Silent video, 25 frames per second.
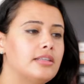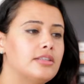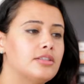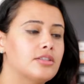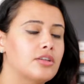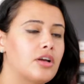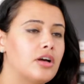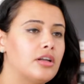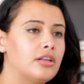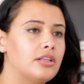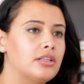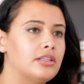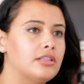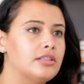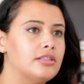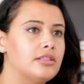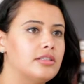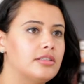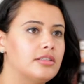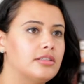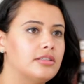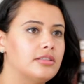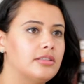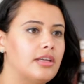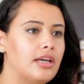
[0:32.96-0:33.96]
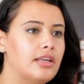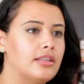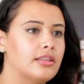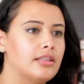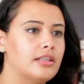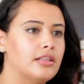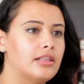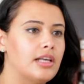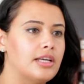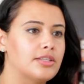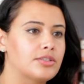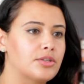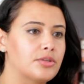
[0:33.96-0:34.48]
Scotland at the
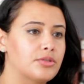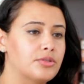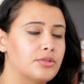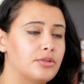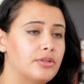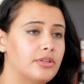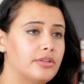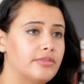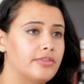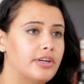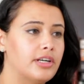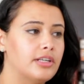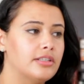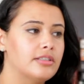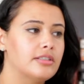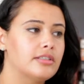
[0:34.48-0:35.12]
Glasgow School of Art.